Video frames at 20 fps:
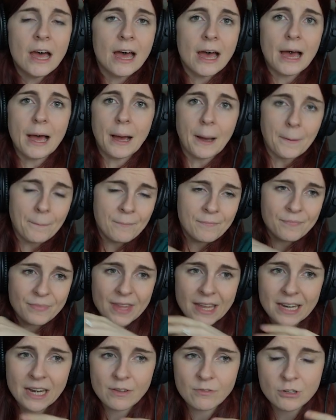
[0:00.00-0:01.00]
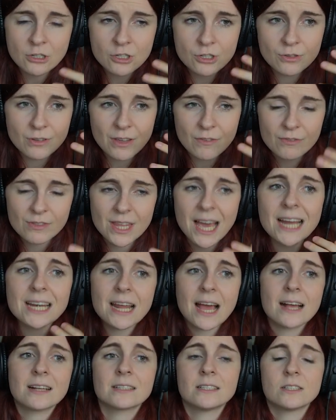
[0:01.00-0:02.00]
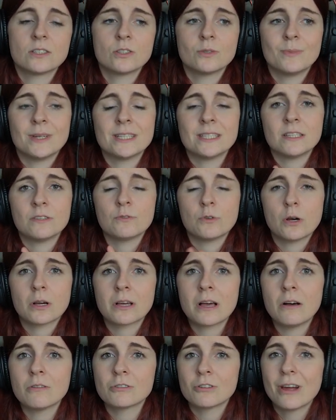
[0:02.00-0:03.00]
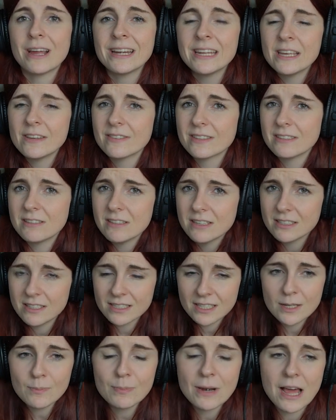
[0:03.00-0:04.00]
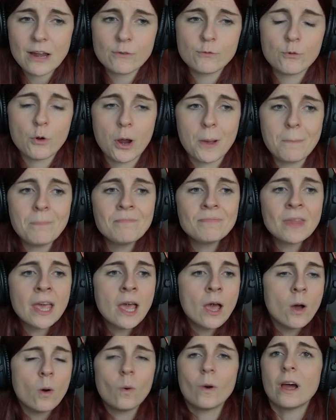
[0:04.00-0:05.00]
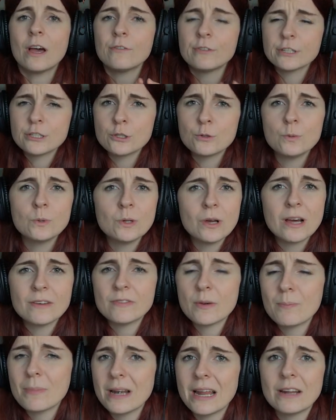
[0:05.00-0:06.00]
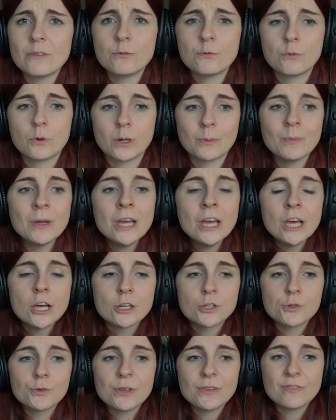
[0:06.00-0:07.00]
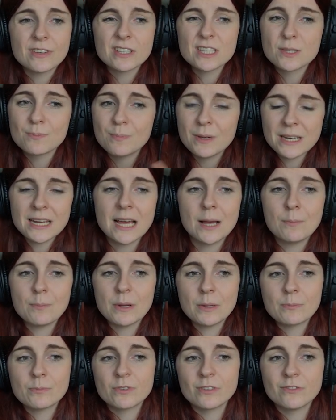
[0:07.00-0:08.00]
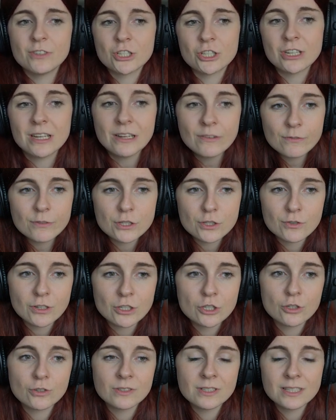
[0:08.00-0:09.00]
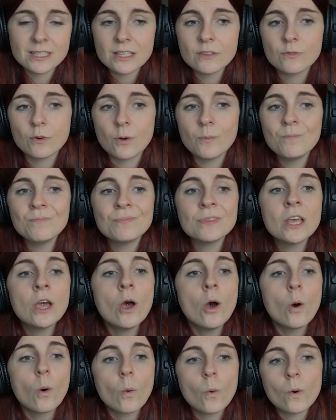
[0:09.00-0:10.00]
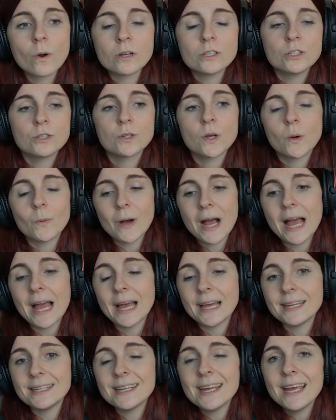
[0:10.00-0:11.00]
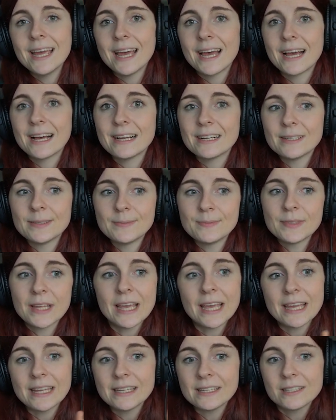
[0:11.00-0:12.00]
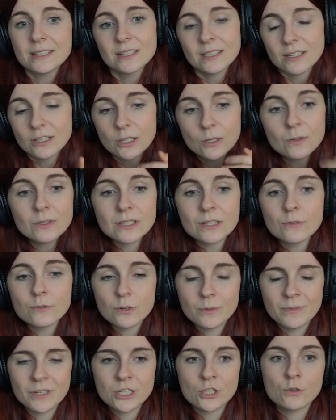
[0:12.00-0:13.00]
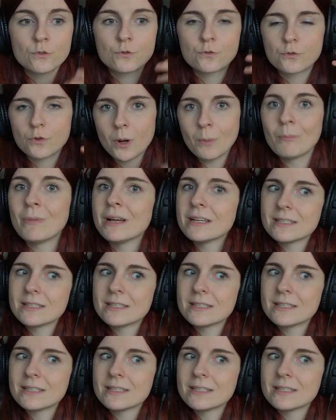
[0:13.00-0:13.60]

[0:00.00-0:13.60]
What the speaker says: and I want to give that access to my Civo account or any other CI/CD platform or other tool or other platform to either spin up and provision infrastructure on Civo, or to go ahead and use information from my